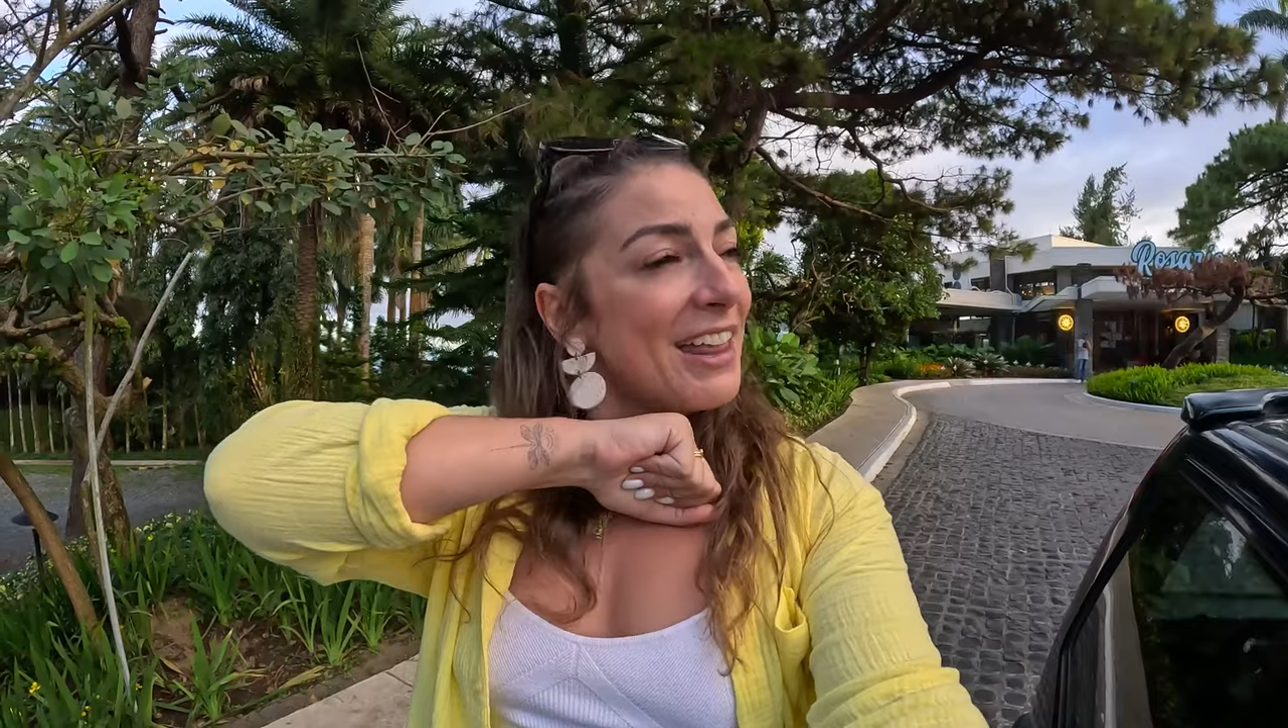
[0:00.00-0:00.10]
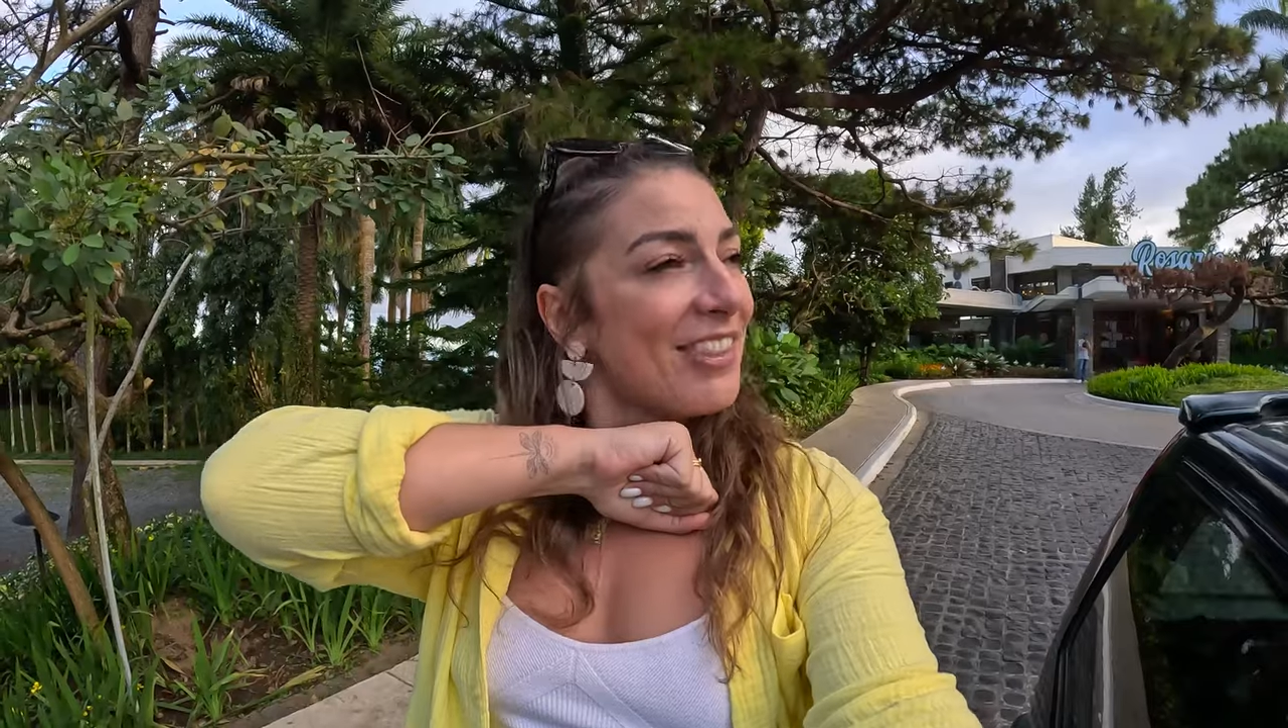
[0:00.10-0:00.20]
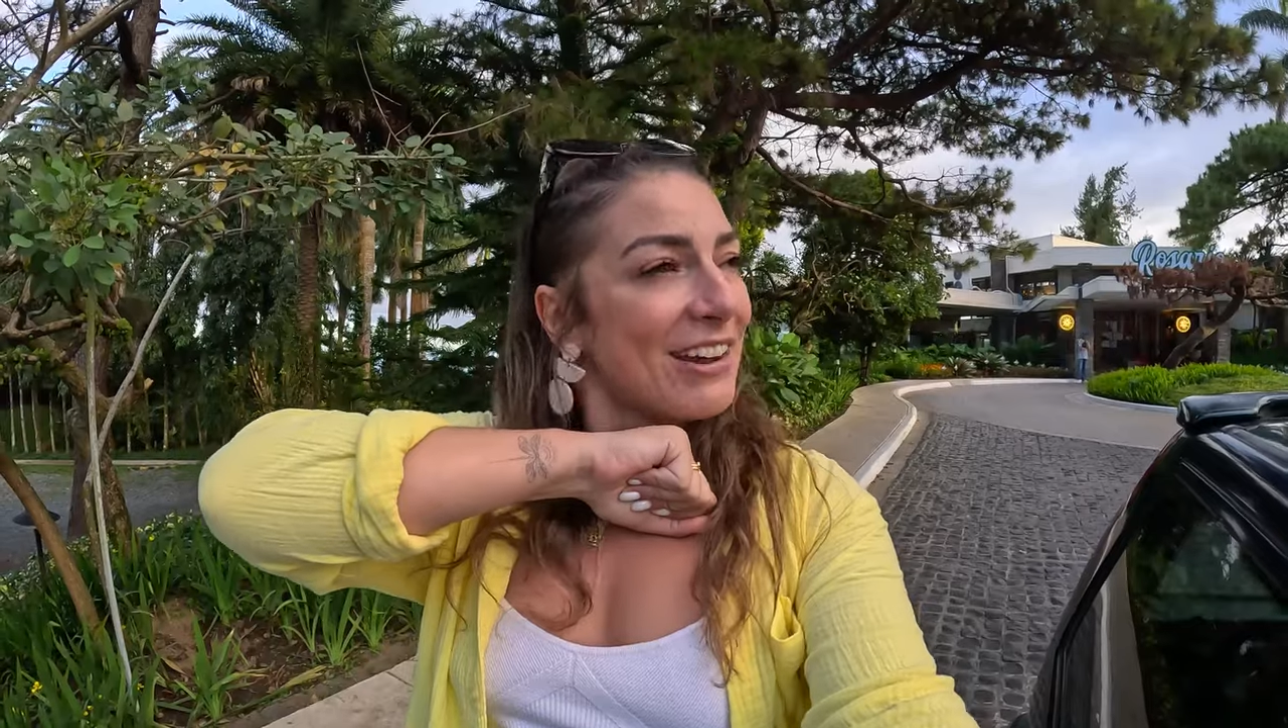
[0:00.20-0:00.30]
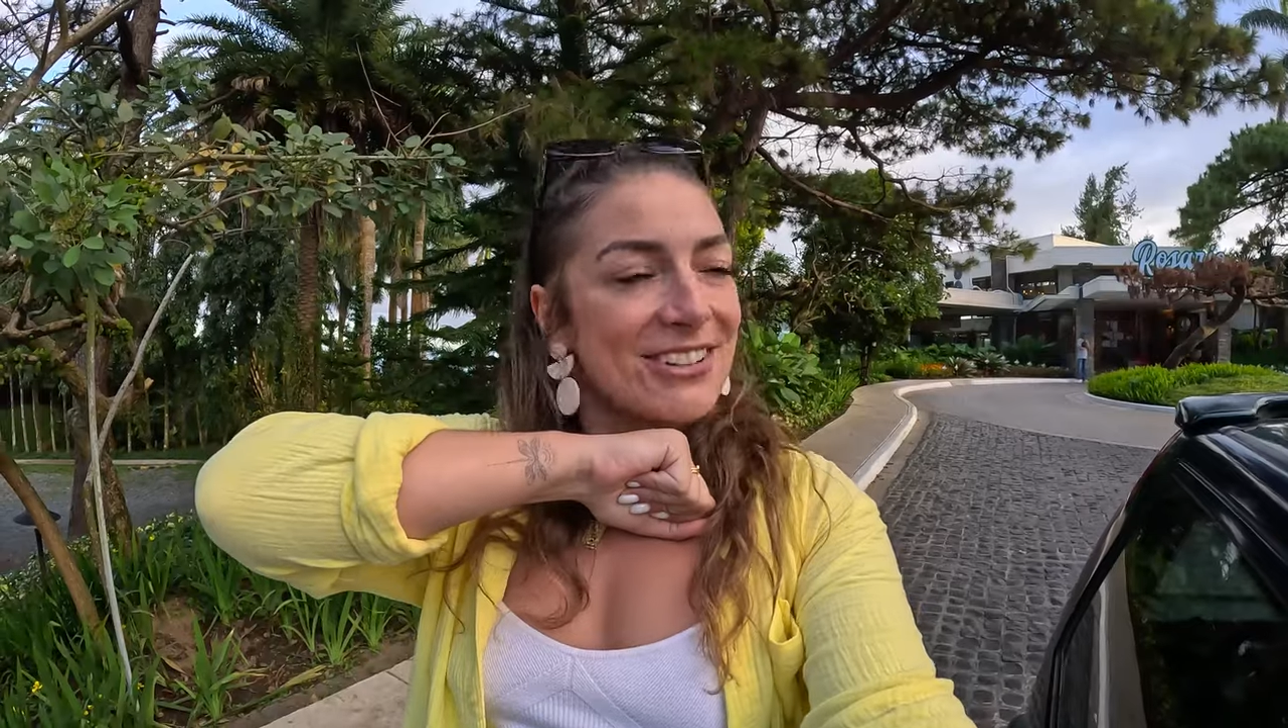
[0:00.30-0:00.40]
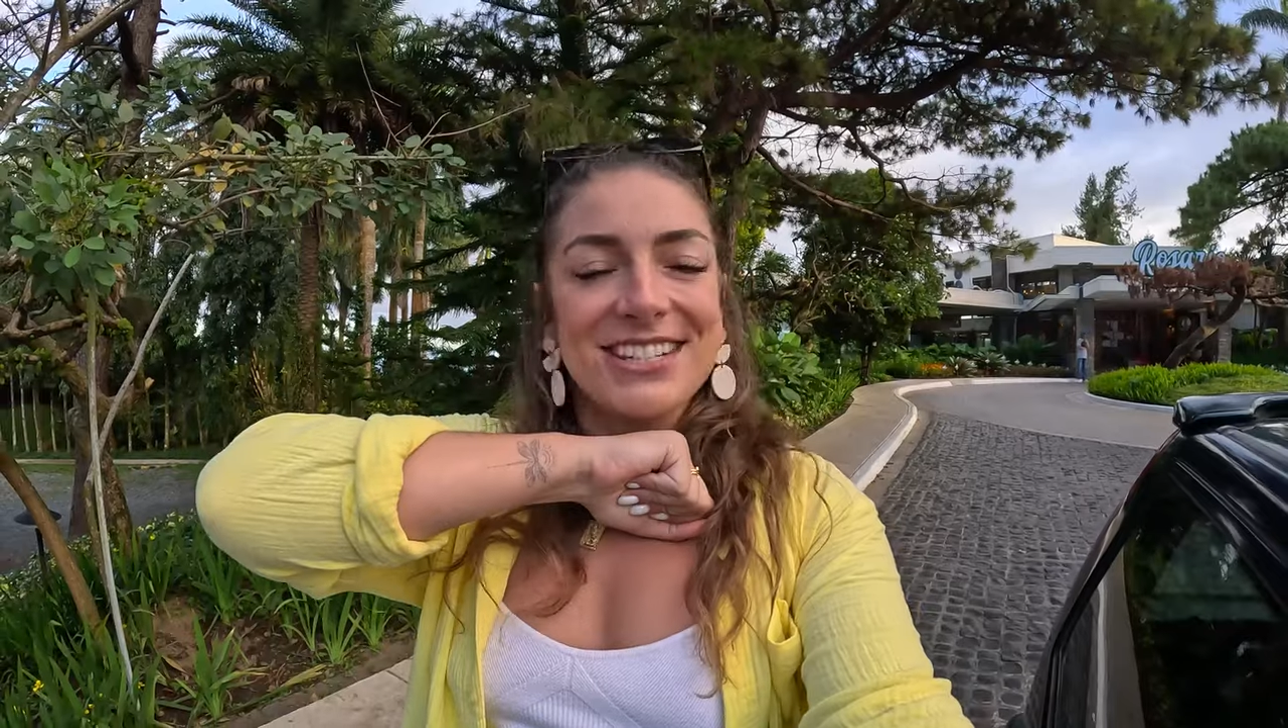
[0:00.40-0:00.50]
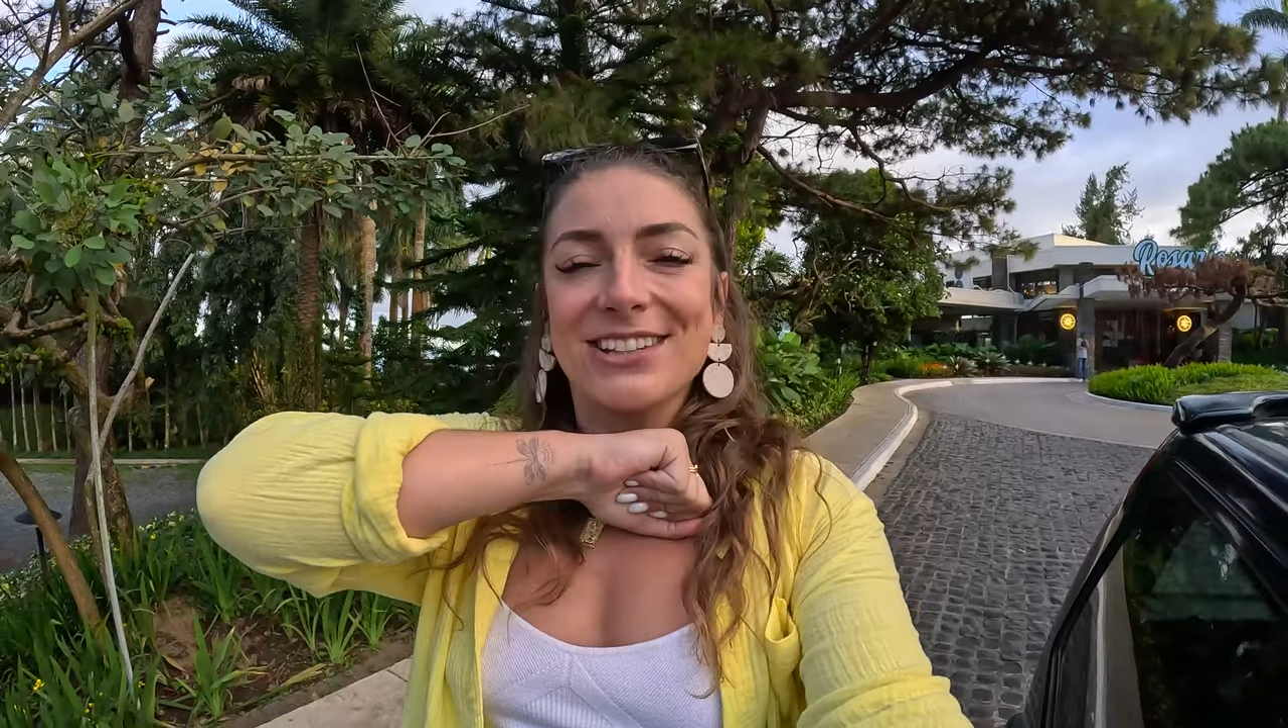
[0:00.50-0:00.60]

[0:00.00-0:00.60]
And that was